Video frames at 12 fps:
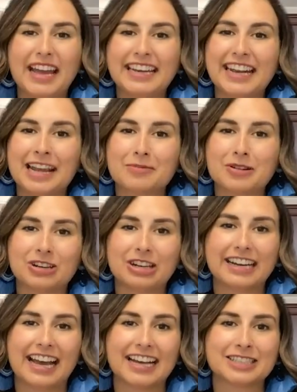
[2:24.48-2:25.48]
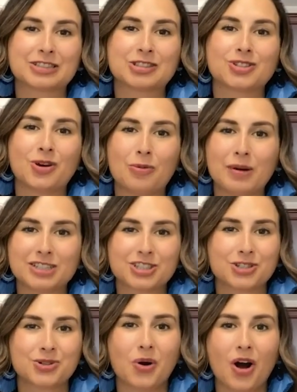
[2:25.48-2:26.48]
and neighborhood has so
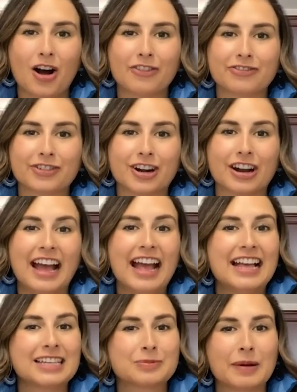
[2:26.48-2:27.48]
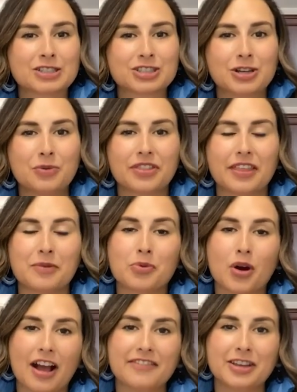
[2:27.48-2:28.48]
much to offer, especially with
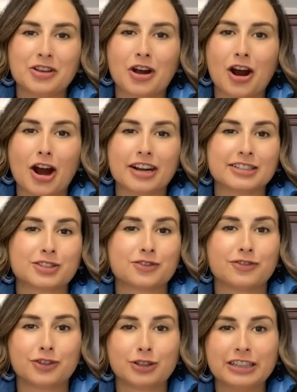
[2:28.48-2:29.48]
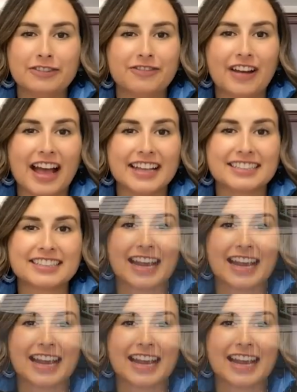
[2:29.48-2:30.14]
a private yard, it's fully fenced,